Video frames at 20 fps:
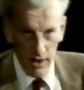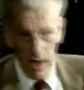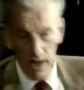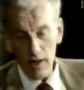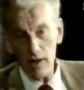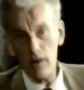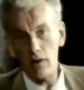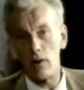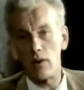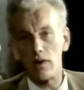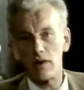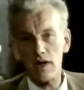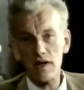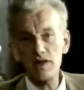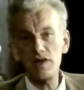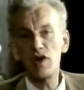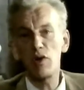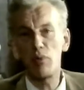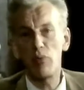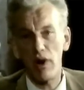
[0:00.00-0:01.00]
Kierkegaard
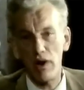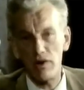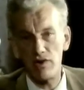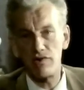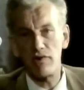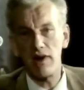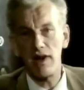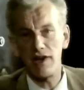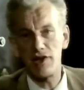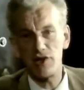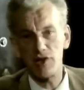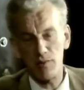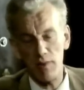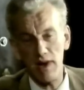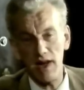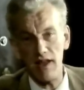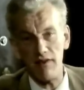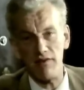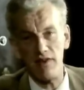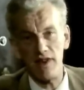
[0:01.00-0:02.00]
doesn't approach religious
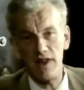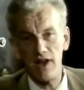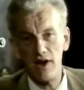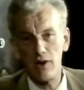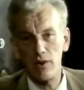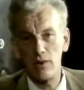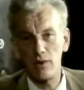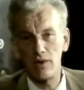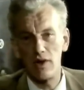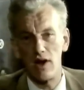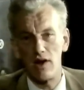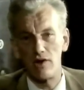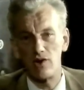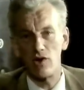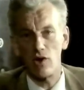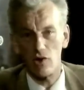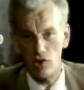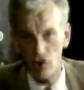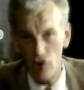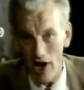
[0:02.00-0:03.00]
belief in the old
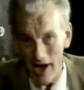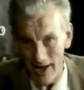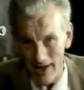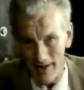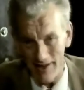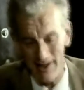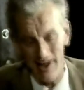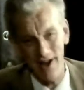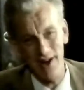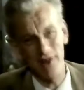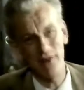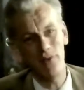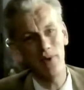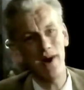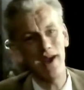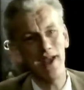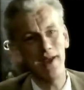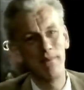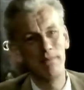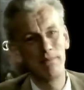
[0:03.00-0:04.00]
doctrinal kind of
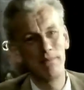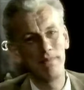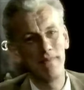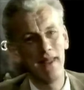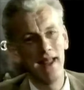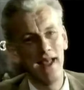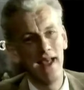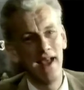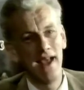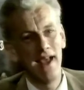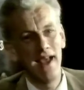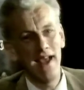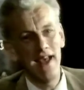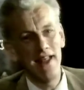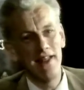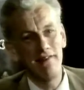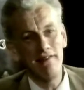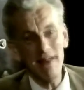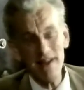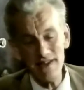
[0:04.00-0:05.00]
way.
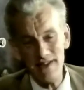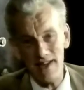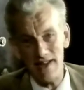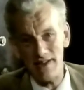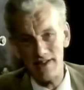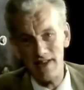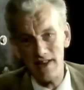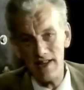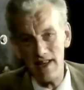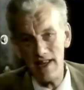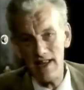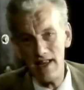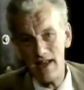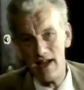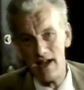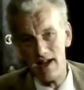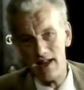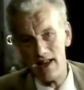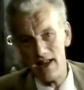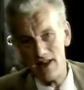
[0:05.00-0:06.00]
The reason is that he
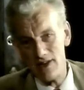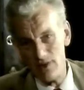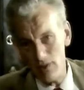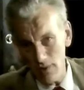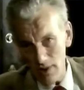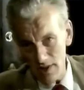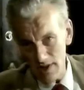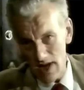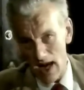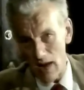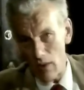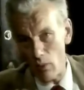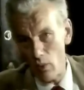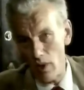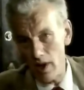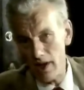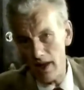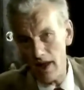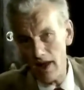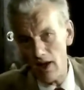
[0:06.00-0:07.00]
is all the time
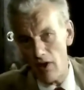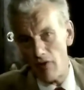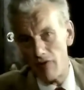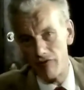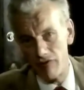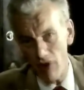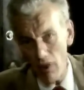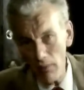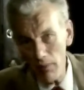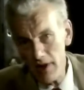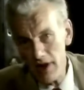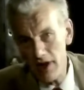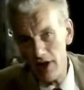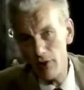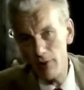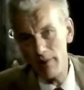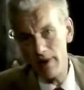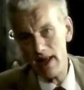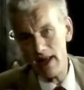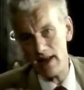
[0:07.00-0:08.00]
working from the
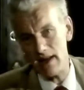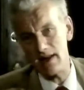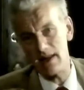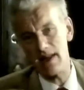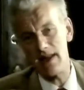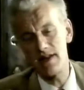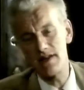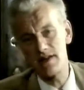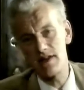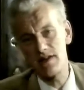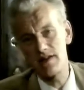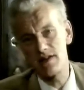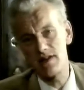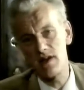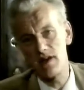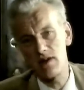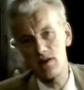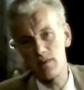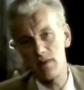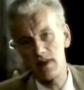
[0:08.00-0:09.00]
human end. He's
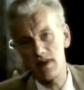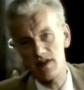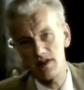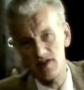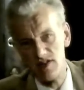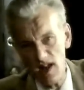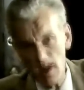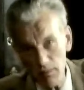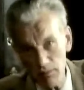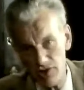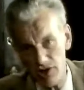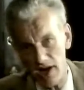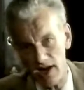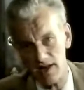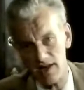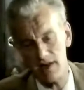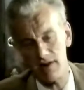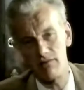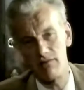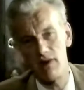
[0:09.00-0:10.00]
concerned with the
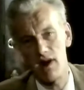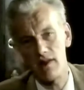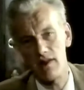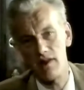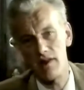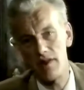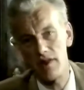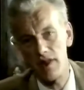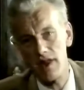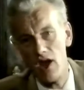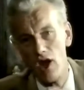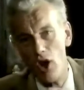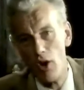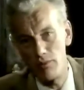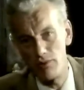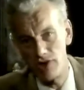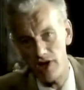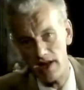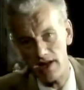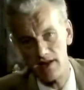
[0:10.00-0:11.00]
subjective rather than the
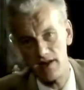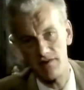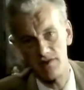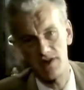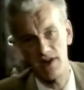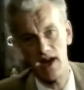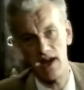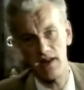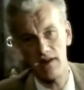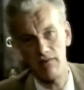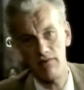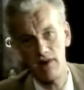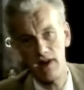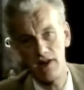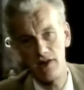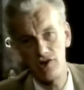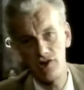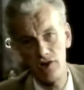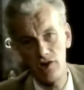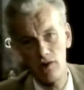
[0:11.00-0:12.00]
objective side of
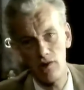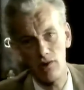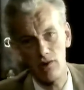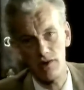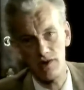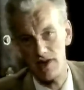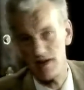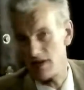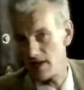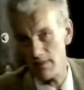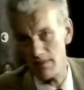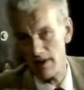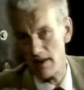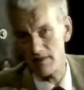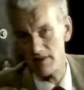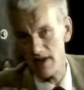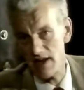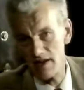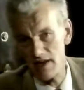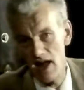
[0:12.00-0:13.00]
religion, or as he
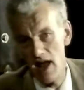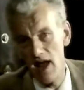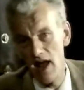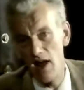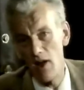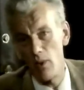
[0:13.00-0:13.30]
sometimes says,